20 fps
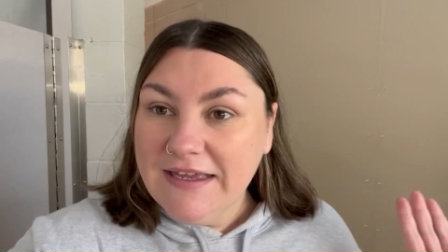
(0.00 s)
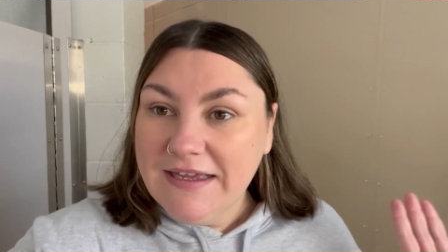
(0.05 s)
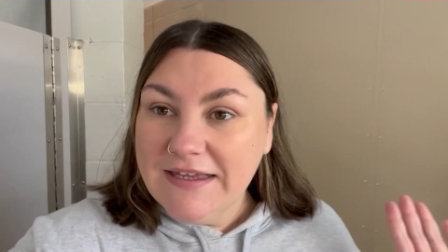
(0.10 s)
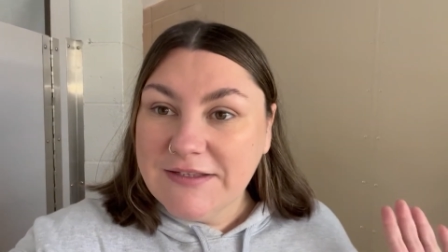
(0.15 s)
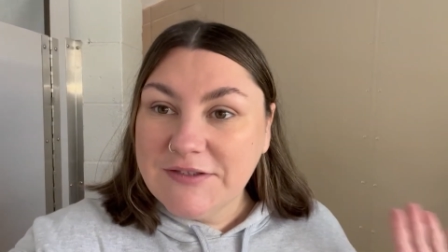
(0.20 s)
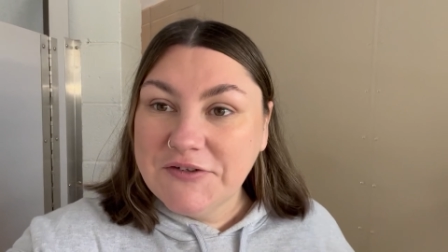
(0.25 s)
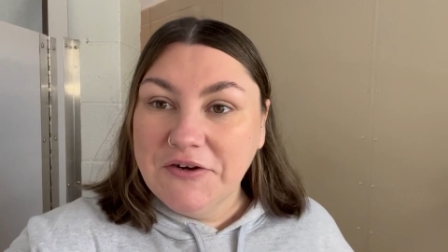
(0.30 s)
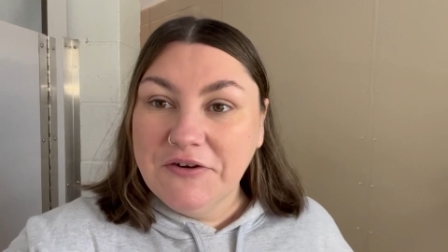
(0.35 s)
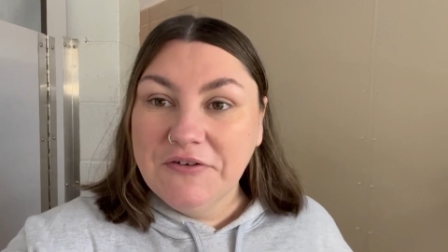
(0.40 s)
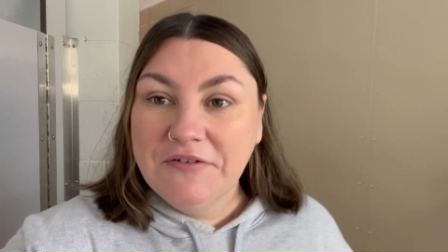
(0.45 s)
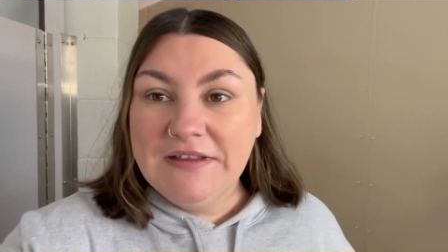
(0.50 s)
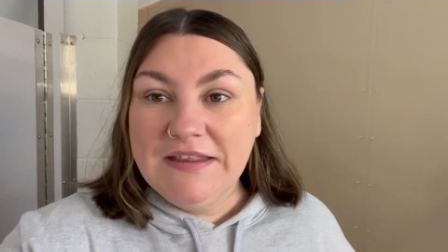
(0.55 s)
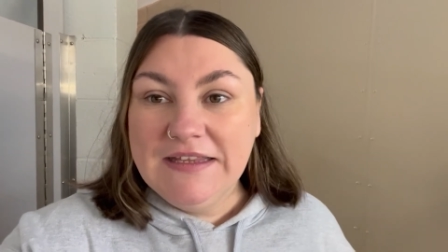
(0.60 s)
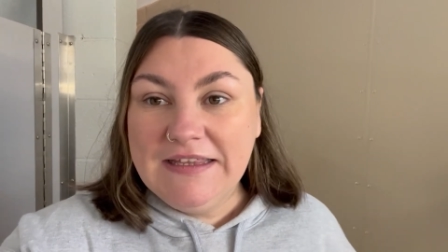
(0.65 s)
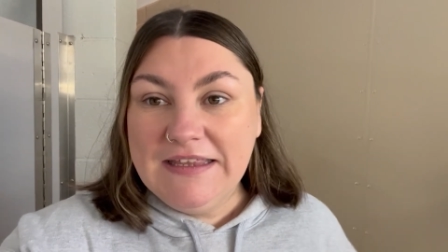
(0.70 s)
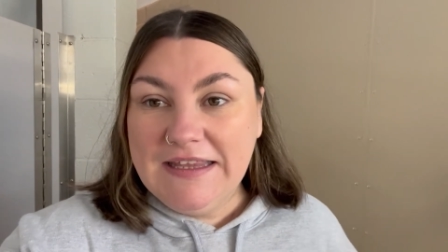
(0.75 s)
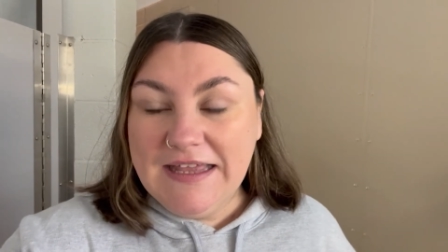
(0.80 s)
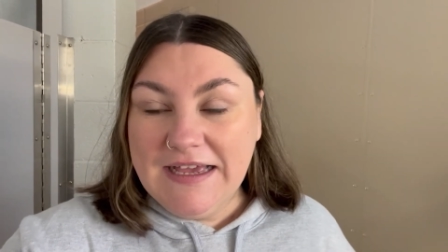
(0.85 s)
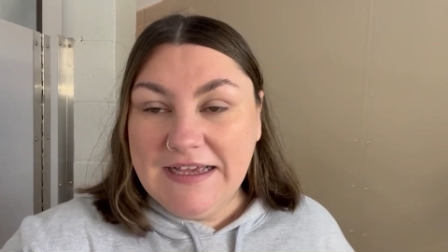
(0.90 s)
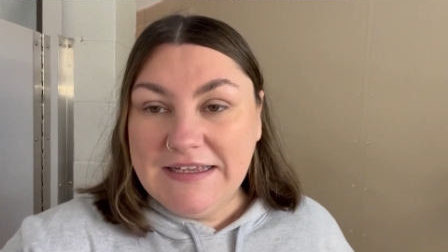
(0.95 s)
It's currently
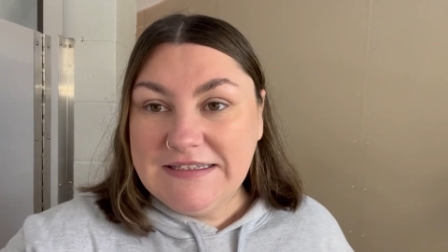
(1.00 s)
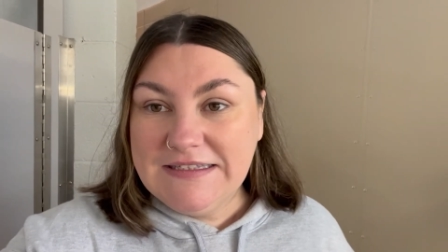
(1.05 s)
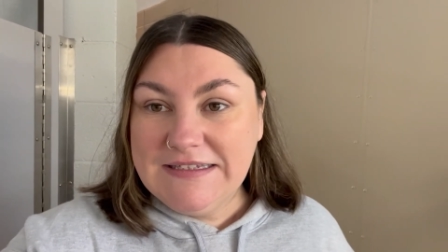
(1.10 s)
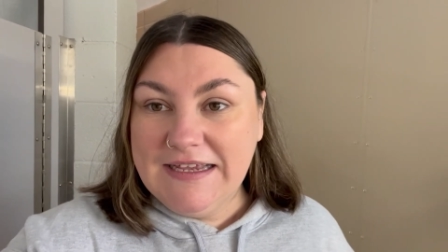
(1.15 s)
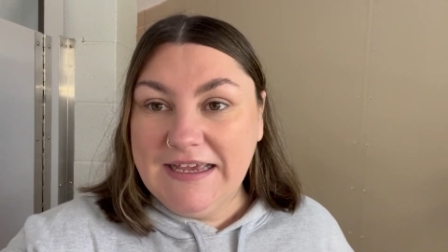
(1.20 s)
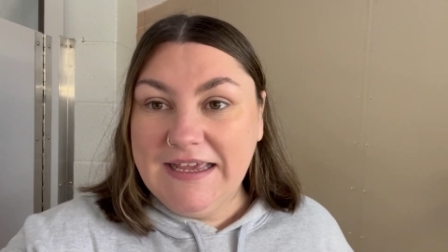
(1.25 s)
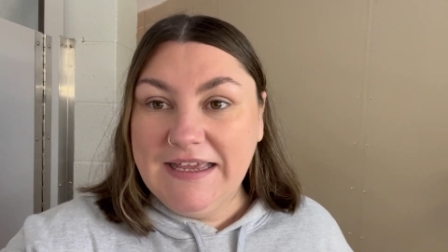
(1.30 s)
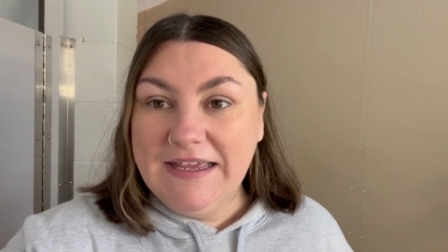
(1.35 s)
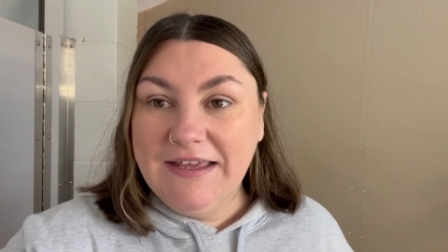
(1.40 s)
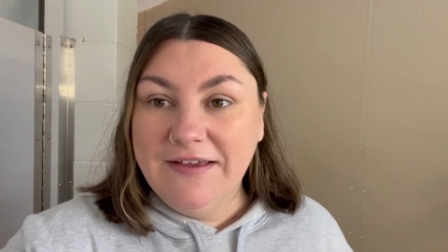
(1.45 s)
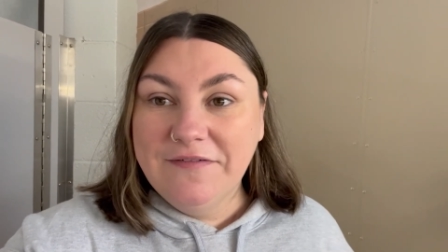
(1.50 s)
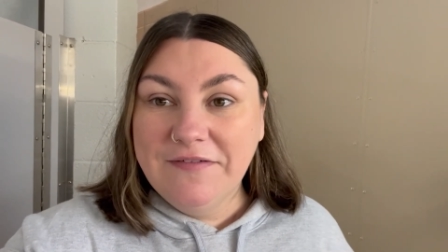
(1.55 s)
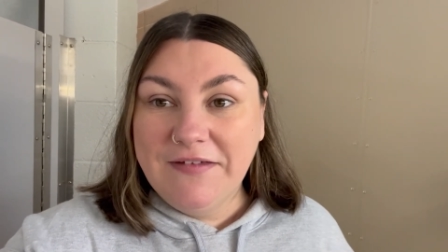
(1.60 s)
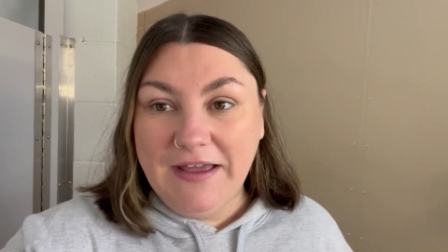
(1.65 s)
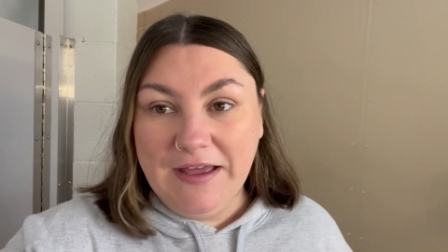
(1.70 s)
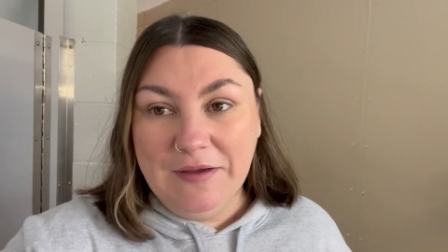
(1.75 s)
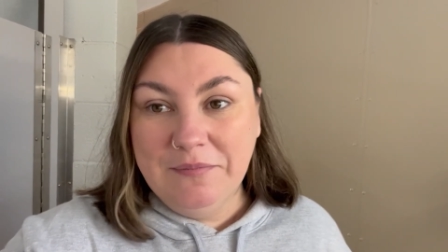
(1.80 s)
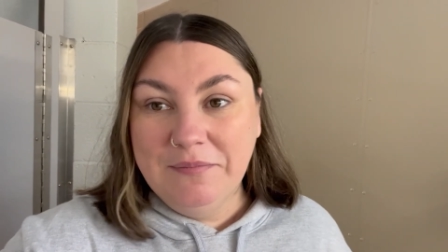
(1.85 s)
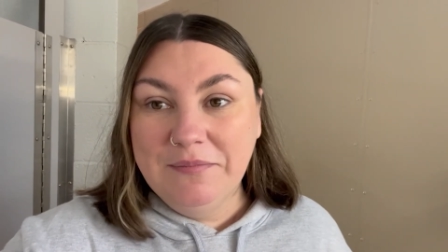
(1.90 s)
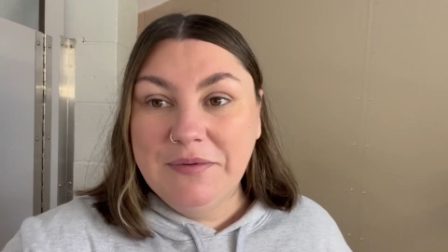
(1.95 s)
the last day of
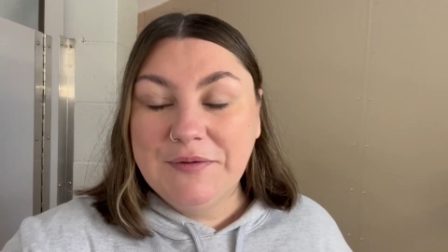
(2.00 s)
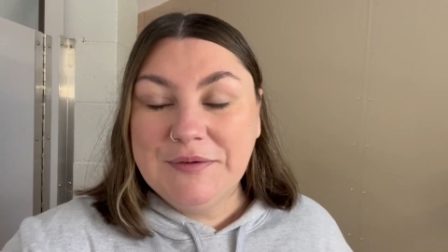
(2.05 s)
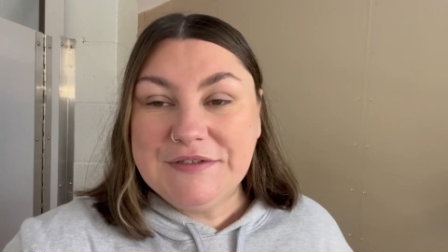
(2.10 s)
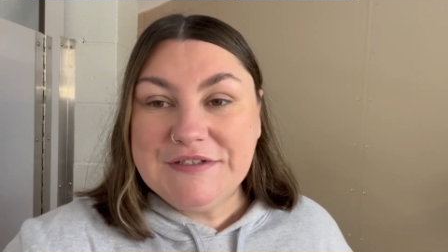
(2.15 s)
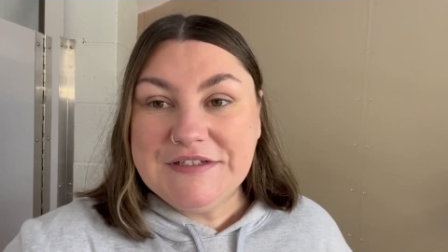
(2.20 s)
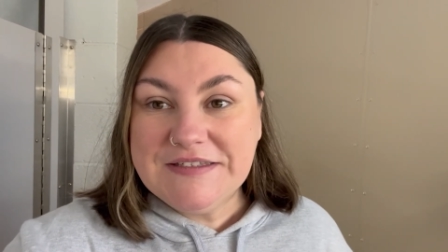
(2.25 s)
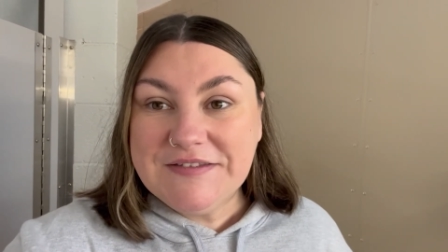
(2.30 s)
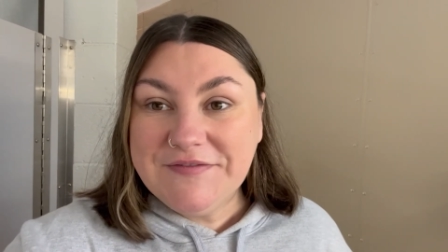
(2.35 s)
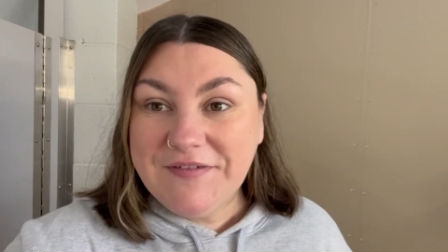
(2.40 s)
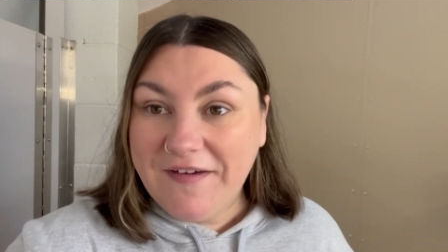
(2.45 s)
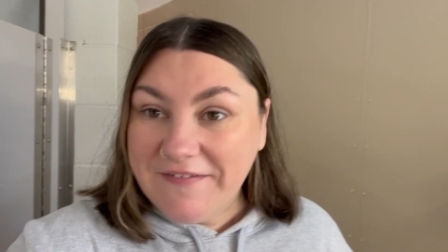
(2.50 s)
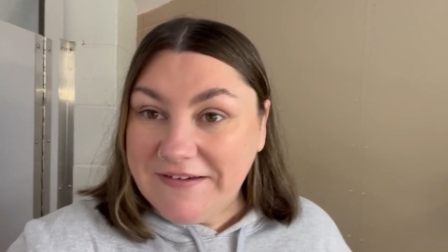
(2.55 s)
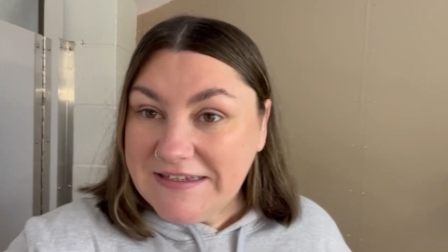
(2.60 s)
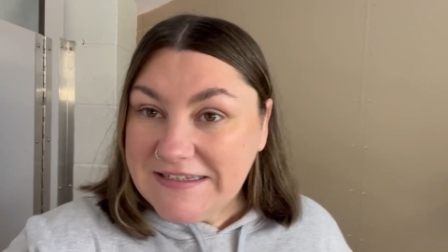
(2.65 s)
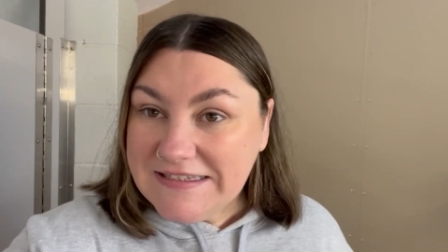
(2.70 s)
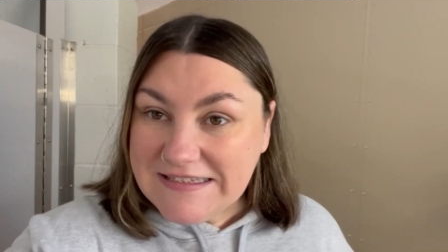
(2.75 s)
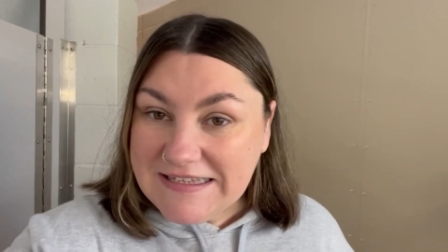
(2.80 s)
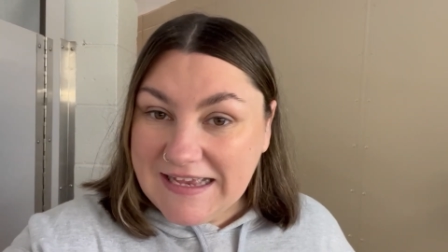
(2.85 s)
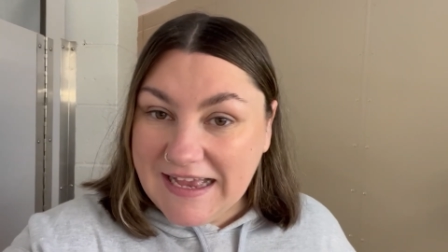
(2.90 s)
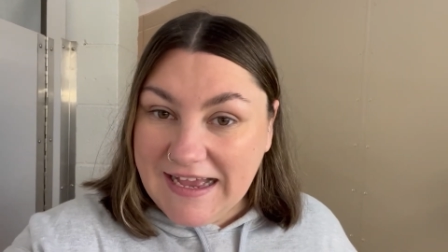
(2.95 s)
camp, which is very
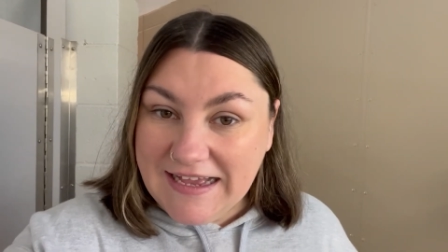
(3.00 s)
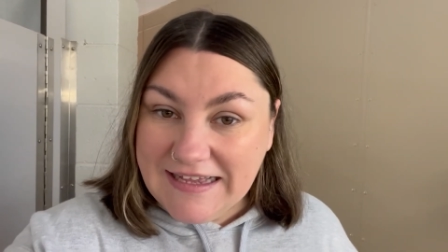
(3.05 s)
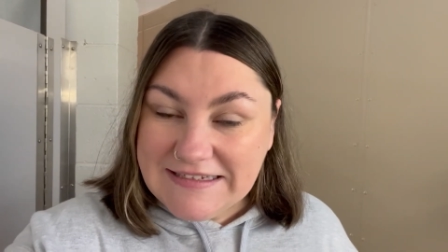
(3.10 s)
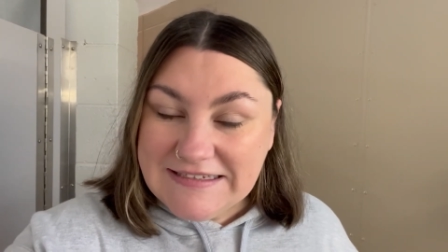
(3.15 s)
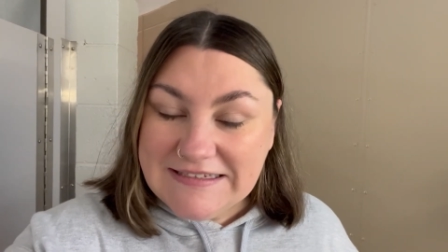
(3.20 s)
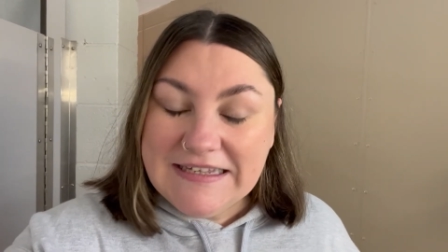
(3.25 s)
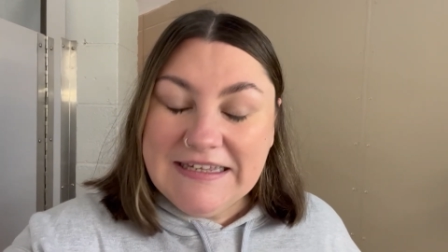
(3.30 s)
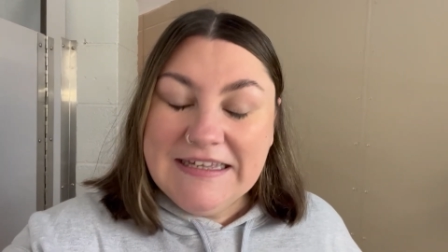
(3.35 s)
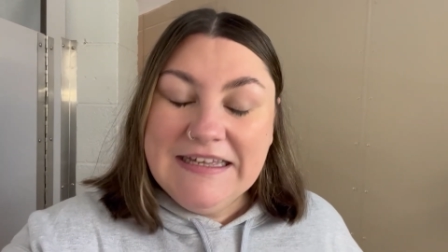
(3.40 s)
sad.